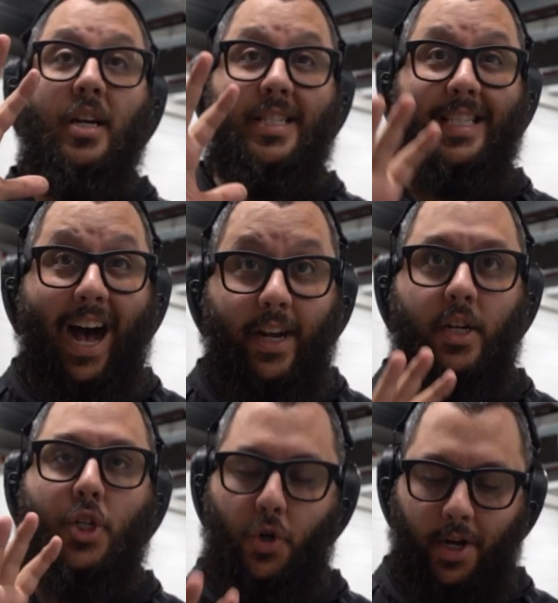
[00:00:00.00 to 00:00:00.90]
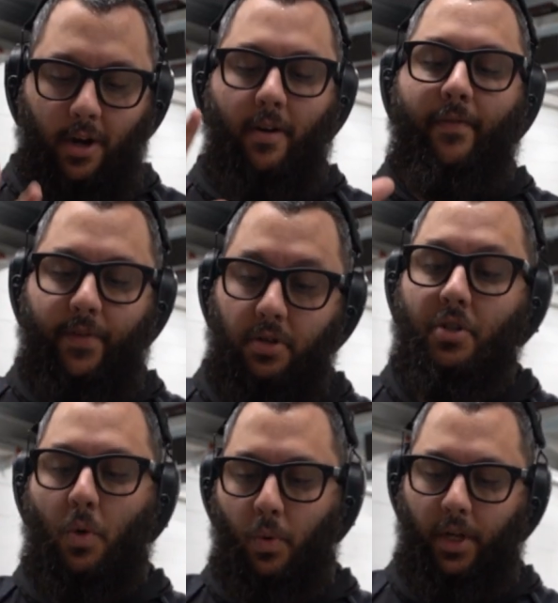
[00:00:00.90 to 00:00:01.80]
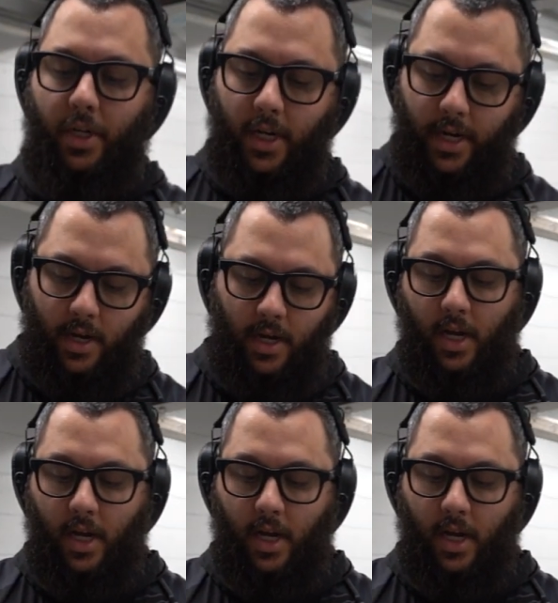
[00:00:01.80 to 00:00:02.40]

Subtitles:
Stock trigger feels really good.